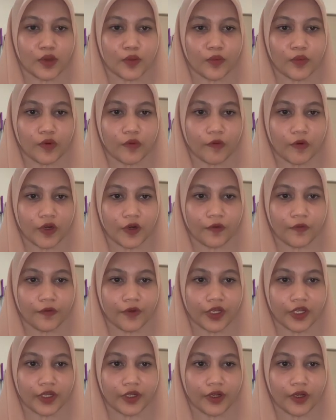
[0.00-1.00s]
We
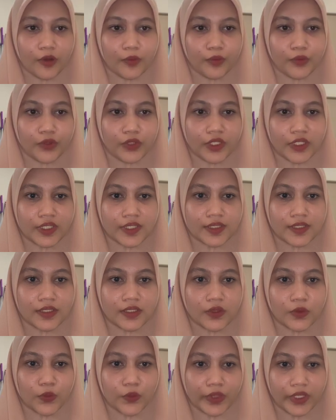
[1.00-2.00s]
verified the output is
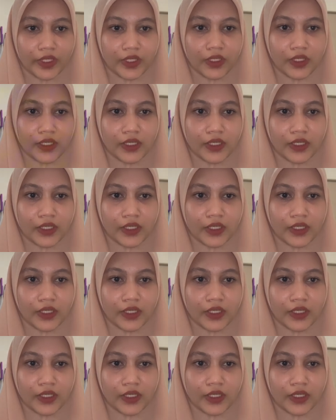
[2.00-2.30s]
the weight